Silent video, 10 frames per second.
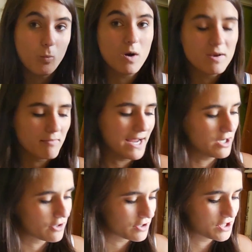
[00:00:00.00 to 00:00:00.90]
one
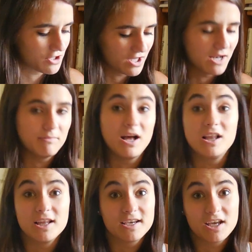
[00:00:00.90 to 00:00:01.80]
binder so then I'm not
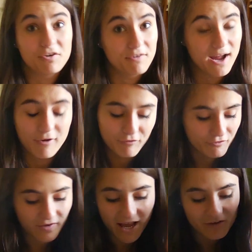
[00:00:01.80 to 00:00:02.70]
lugging around
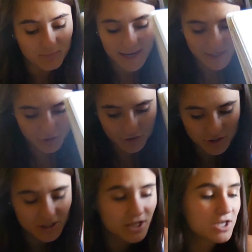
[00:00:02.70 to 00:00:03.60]
5 binders.